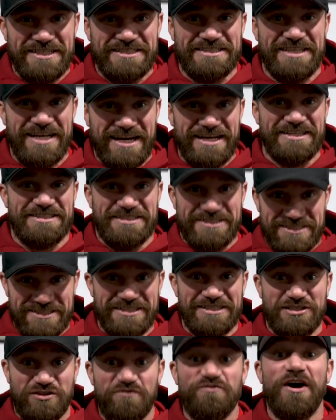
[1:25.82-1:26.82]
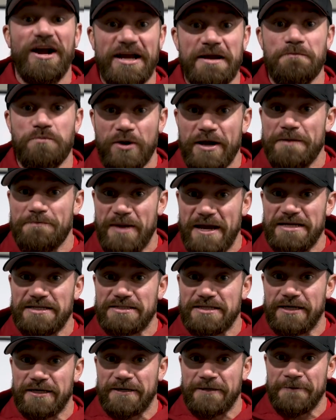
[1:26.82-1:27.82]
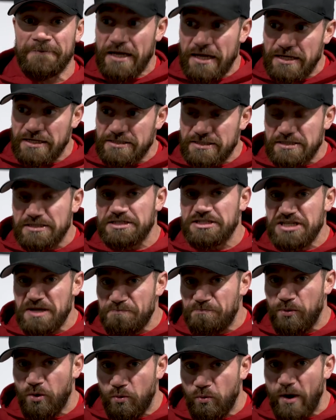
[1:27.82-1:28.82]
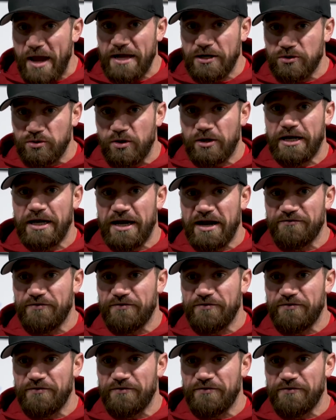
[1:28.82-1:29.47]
eat steaks. It's fucking pretty basic. It is a simple way to look at